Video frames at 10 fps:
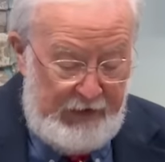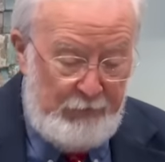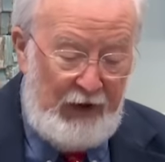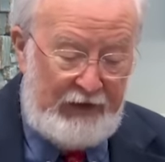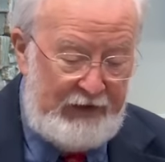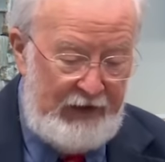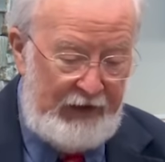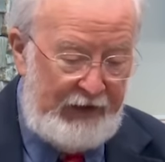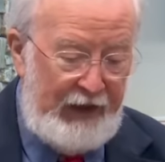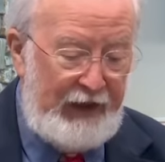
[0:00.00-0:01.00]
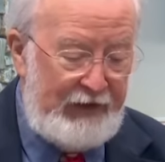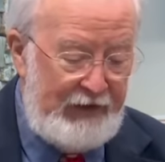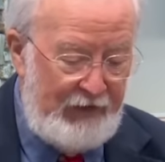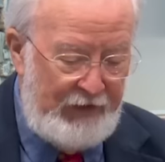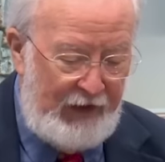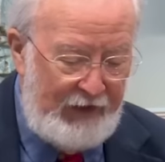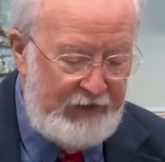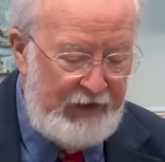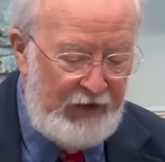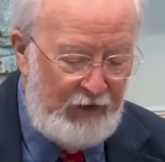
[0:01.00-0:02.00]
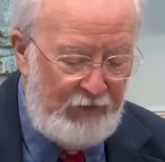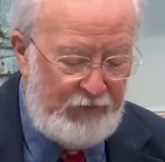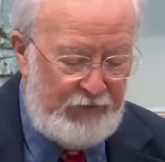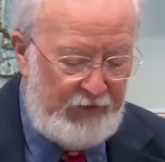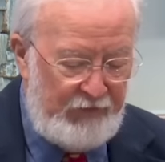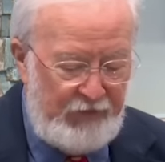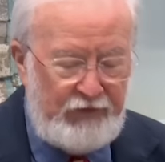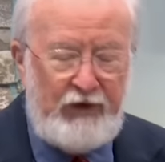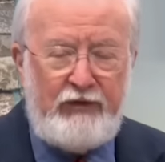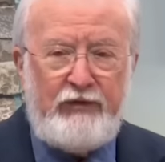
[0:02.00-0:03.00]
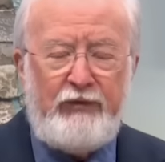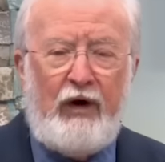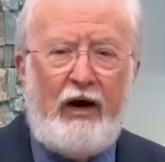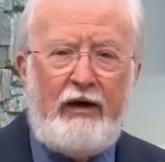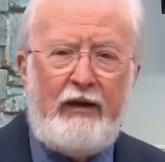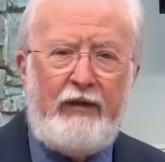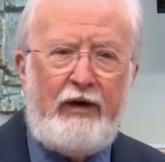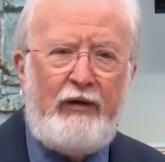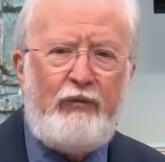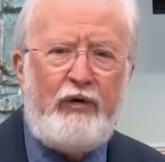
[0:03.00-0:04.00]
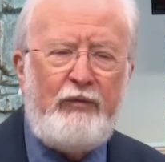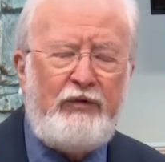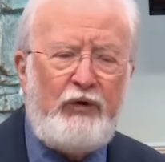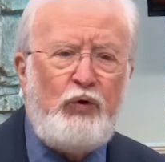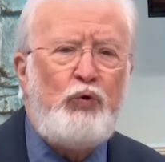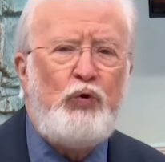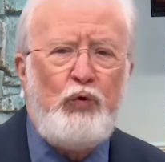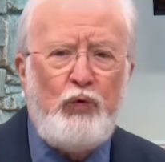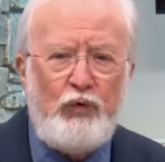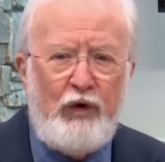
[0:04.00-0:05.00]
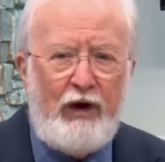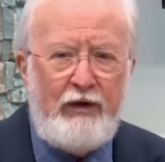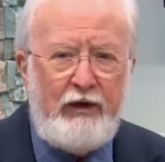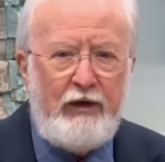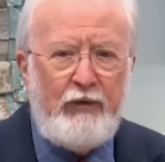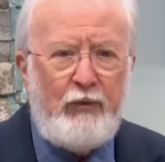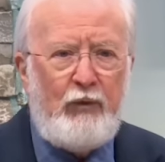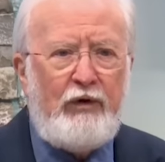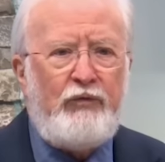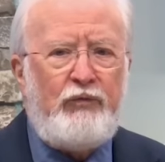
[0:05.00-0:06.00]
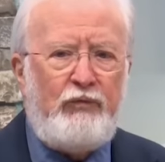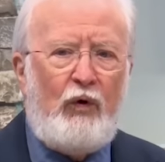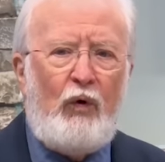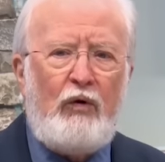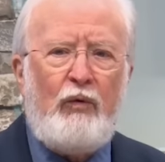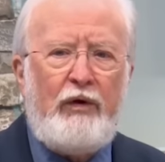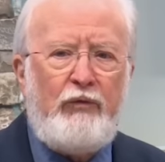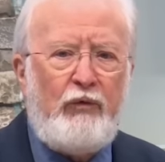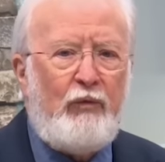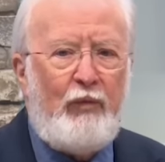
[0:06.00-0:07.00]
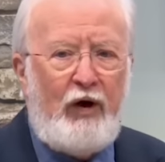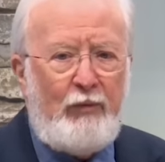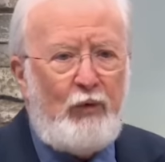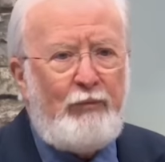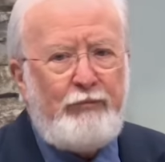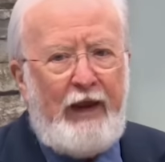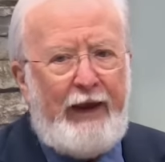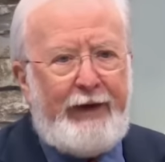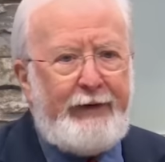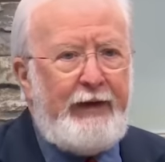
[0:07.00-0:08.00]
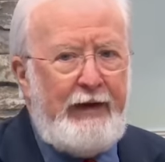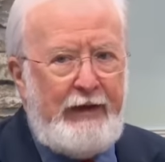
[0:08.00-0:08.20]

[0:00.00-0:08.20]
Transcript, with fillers: But again, the idea of uh, the sons of God and the Nephilim is a huge idea that runs all the way through the Bible and